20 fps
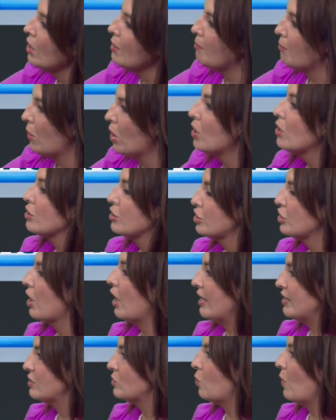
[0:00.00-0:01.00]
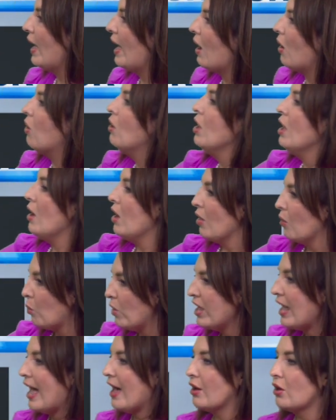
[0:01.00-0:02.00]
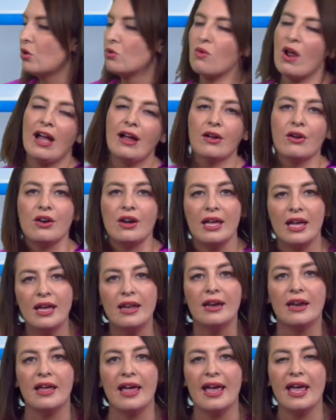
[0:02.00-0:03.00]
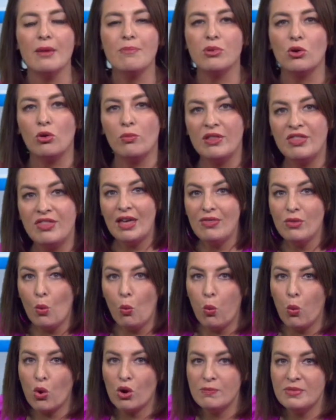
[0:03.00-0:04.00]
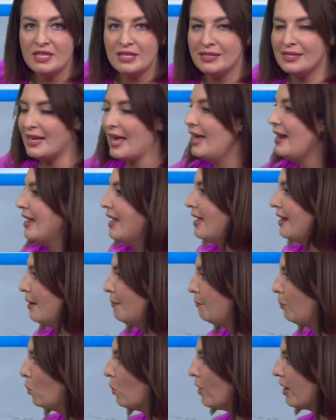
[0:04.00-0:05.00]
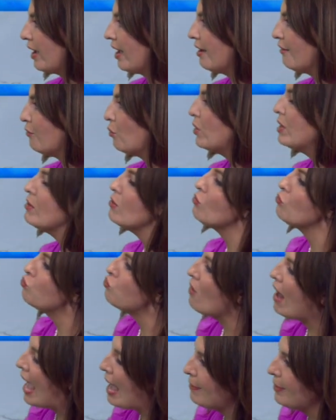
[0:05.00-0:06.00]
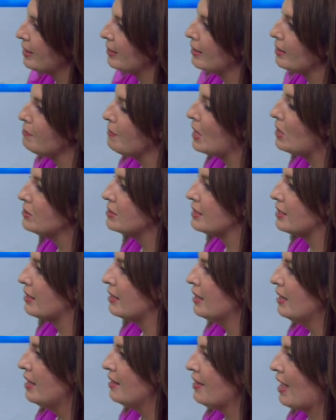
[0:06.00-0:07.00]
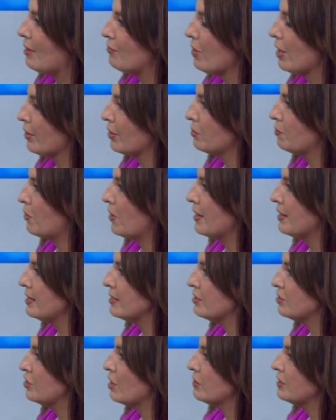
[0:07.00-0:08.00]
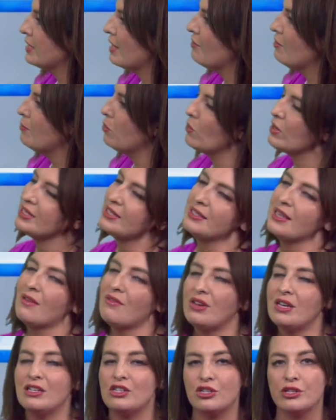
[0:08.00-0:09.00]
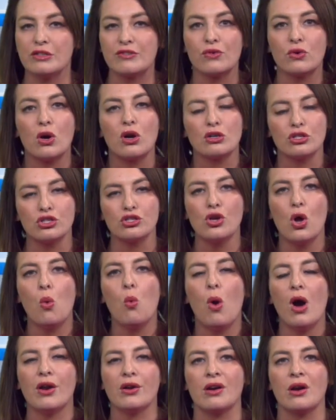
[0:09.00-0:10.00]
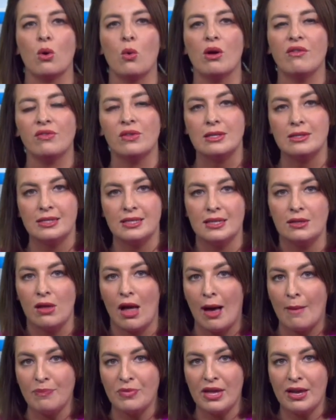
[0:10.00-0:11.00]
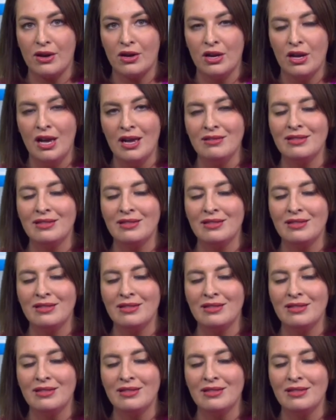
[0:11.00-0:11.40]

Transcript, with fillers: March as well. We had our record hit in April, but the warmth set in. And boy, have we rapidly melted that record breaking snow. 7.7 inches for our snow water equivalent still up there.